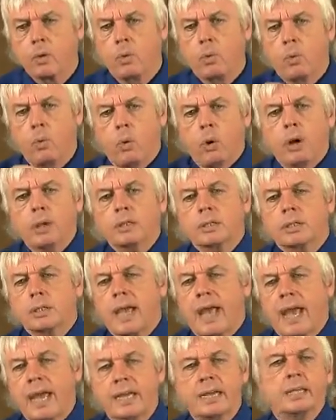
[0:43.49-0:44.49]

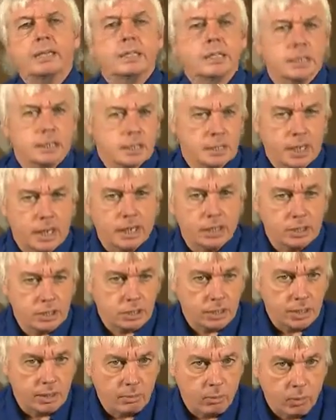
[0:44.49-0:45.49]
What any
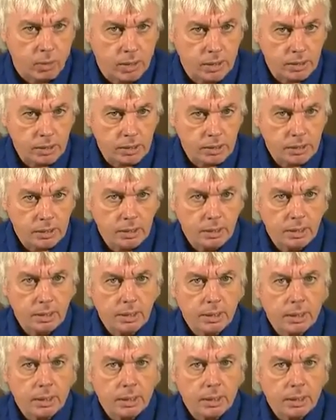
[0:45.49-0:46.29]
dictatorship wants,